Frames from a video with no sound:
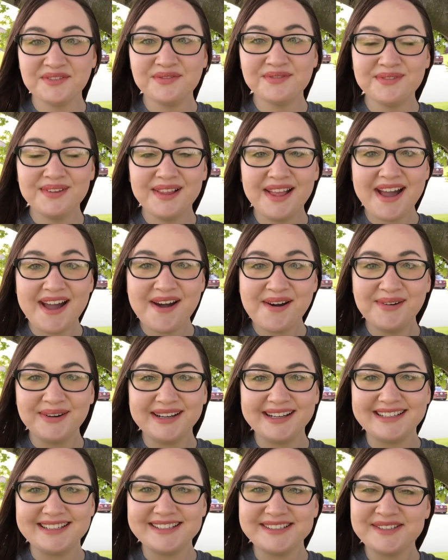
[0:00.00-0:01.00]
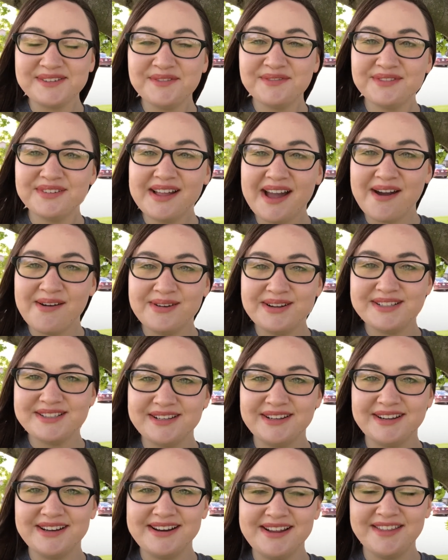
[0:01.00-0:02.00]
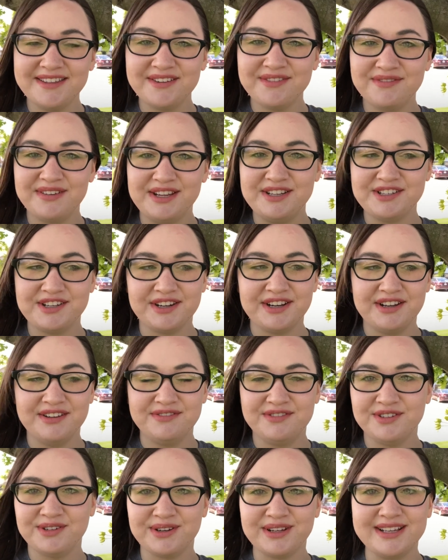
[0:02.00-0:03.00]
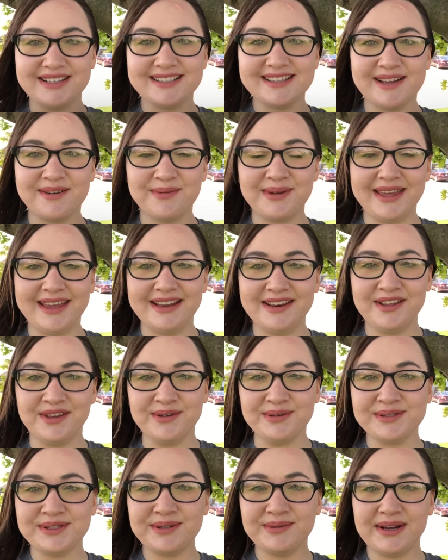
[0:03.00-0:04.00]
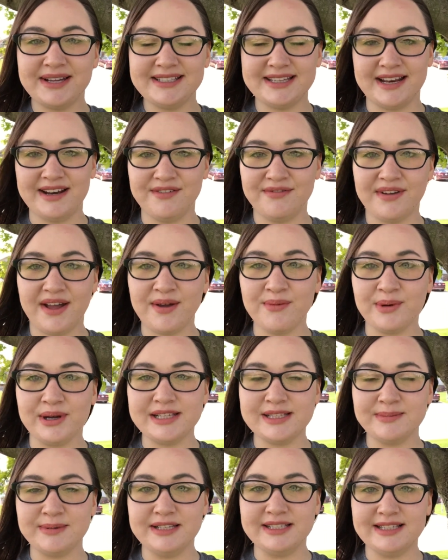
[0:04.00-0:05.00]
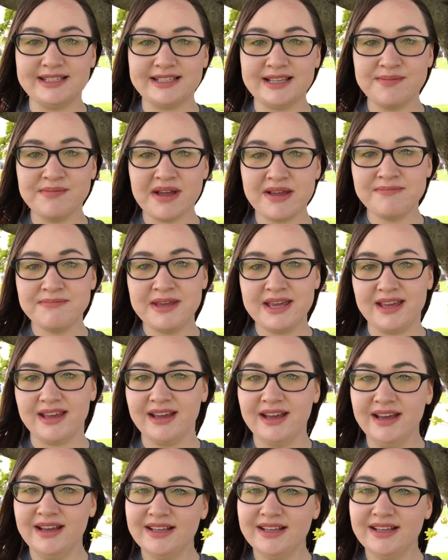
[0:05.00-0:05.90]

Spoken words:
Flowers. Flowers are another feature of trees that we can use to identify what species it might be.